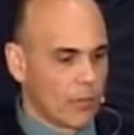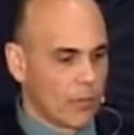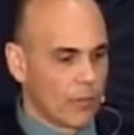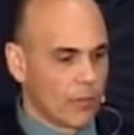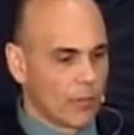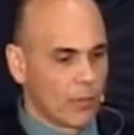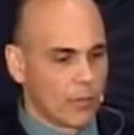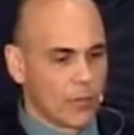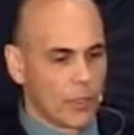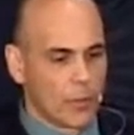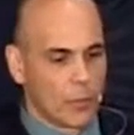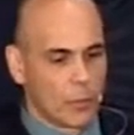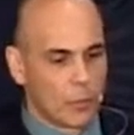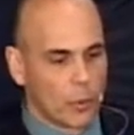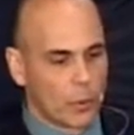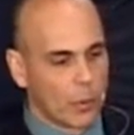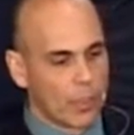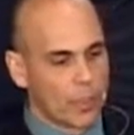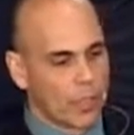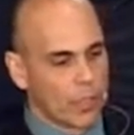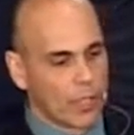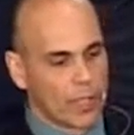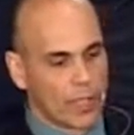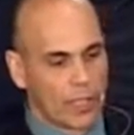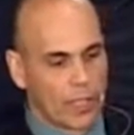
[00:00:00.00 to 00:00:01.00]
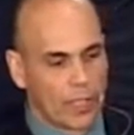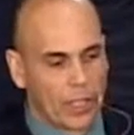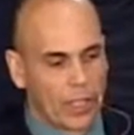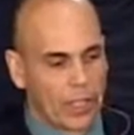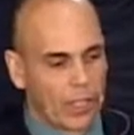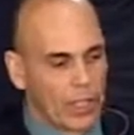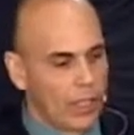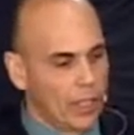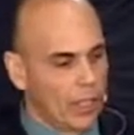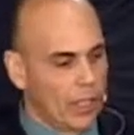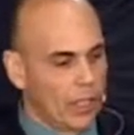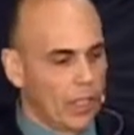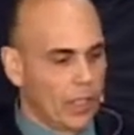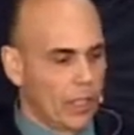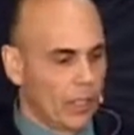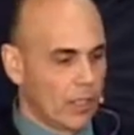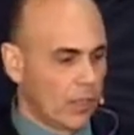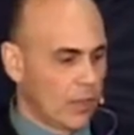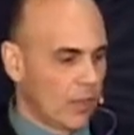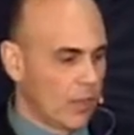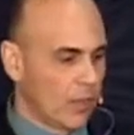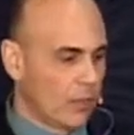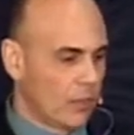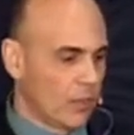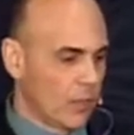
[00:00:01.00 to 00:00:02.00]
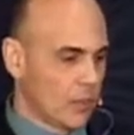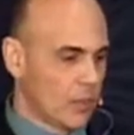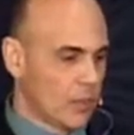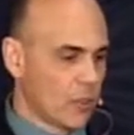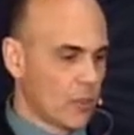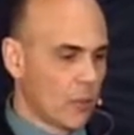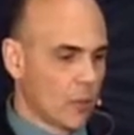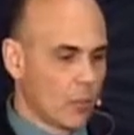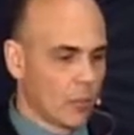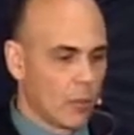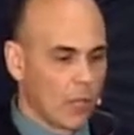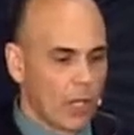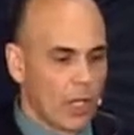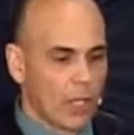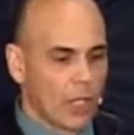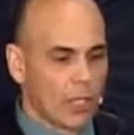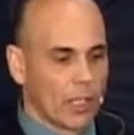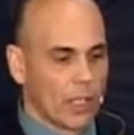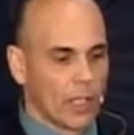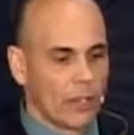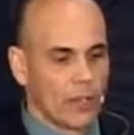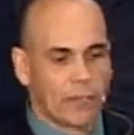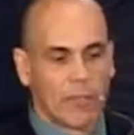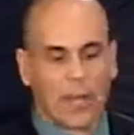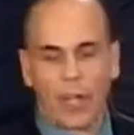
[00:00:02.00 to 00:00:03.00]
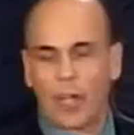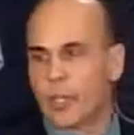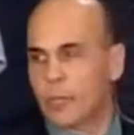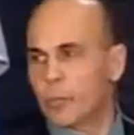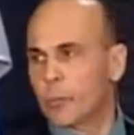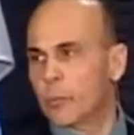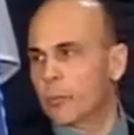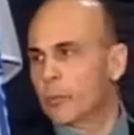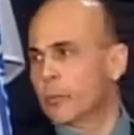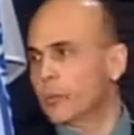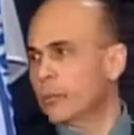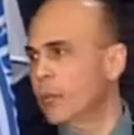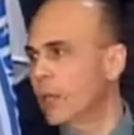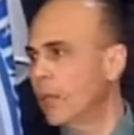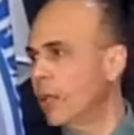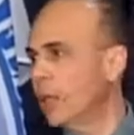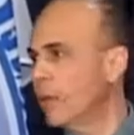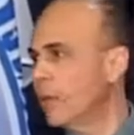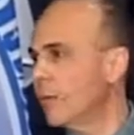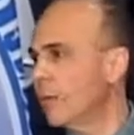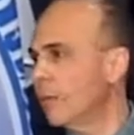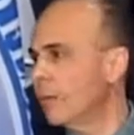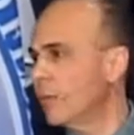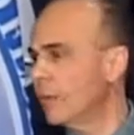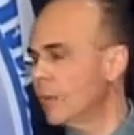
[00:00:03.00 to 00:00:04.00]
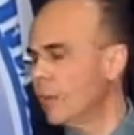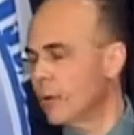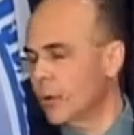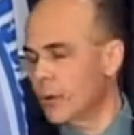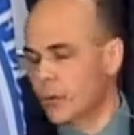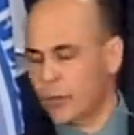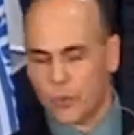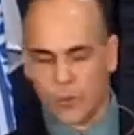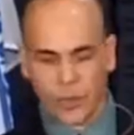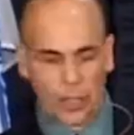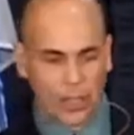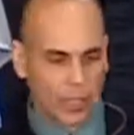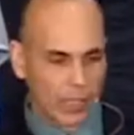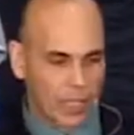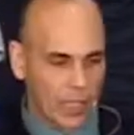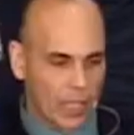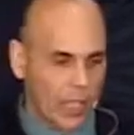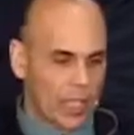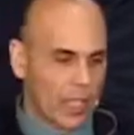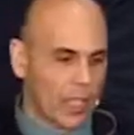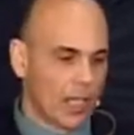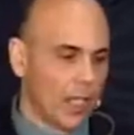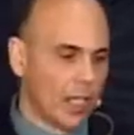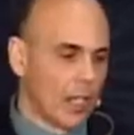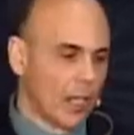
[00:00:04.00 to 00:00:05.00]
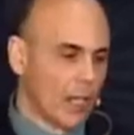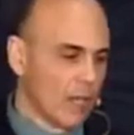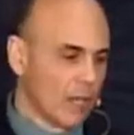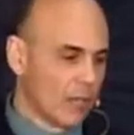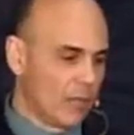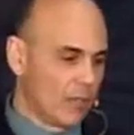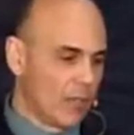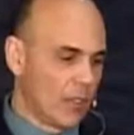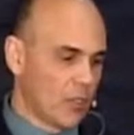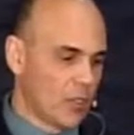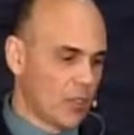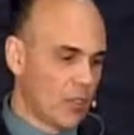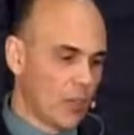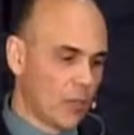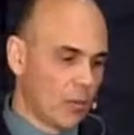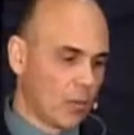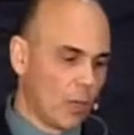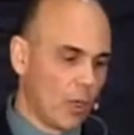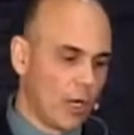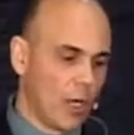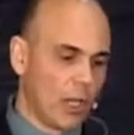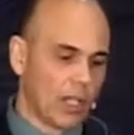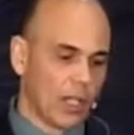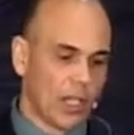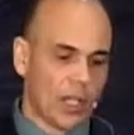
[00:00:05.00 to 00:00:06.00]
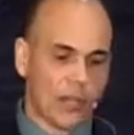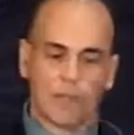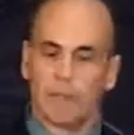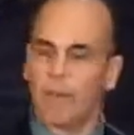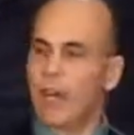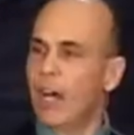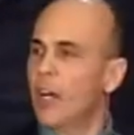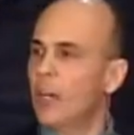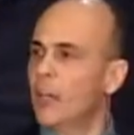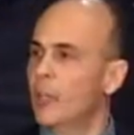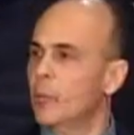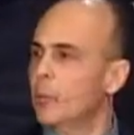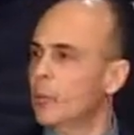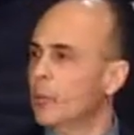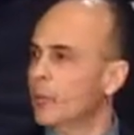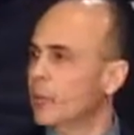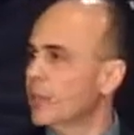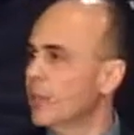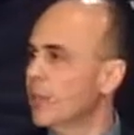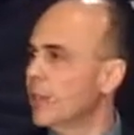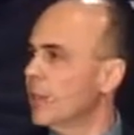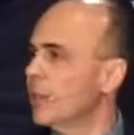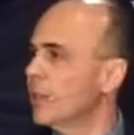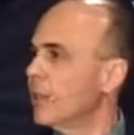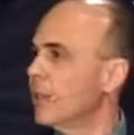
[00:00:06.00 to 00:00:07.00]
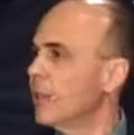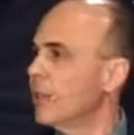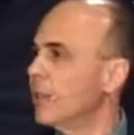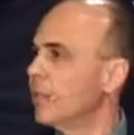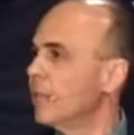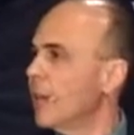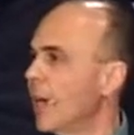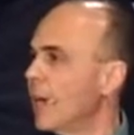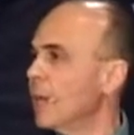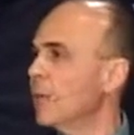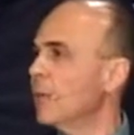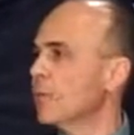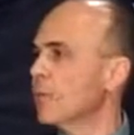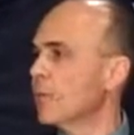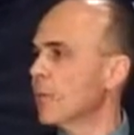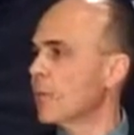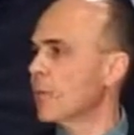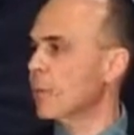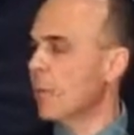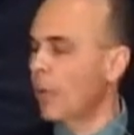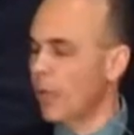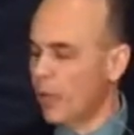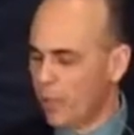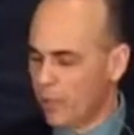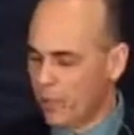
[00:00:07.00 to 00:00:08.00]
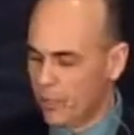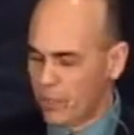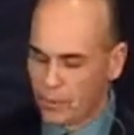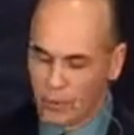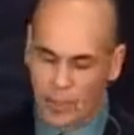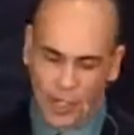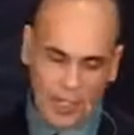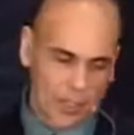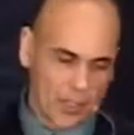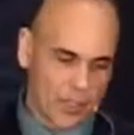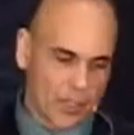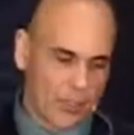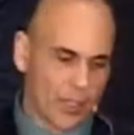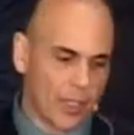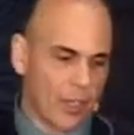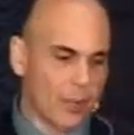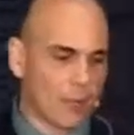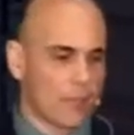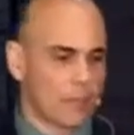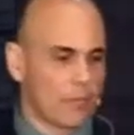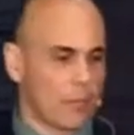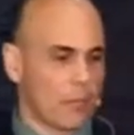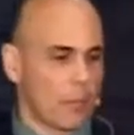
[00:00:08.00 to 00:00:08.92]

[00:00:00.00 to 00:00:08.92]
very important key fish and wildlife valuables, key fish and wildlife values as part of the criteria.